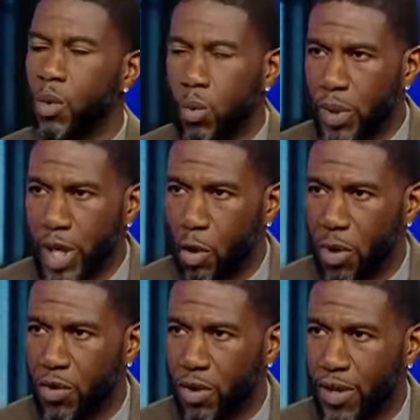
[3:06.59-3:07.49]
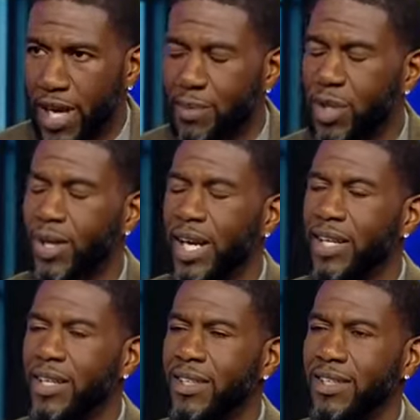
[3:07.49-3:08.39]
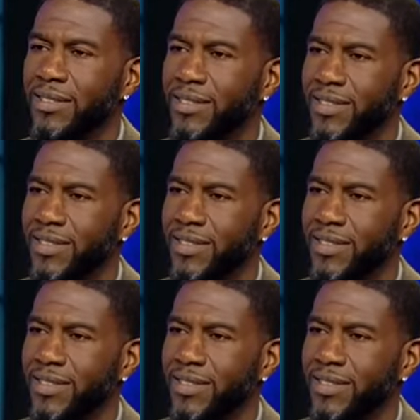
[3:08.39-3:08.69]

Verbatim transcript: would, we don't both know that, but okay. Okay, but